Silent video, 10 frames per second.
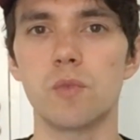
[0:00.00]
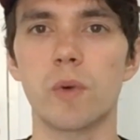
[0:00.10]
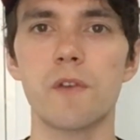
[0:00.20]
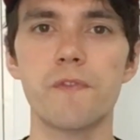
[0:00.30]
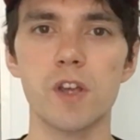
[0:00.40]

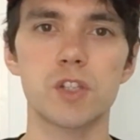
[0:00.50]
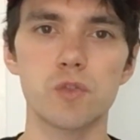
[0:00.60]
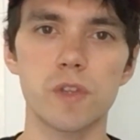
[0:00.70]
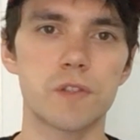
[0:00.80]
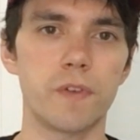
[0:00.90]
When I first
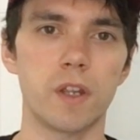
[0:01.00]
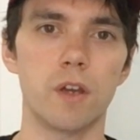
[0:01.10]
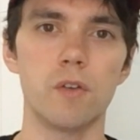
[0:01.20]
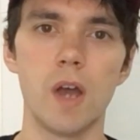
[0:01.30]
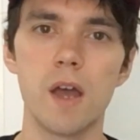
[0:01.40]
saw this
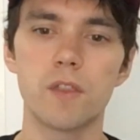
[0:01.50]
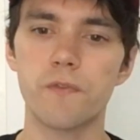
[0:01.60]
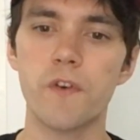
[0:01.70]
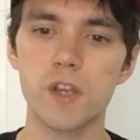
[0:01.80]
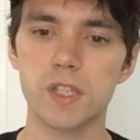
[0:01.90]
video, the
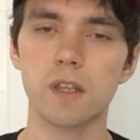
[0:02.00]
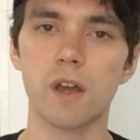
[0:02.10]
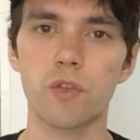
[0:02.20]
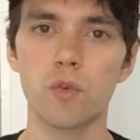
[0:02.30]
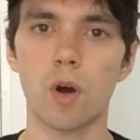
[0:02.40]
first thing I
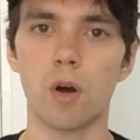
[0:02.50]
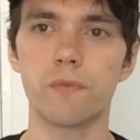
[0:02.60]
thought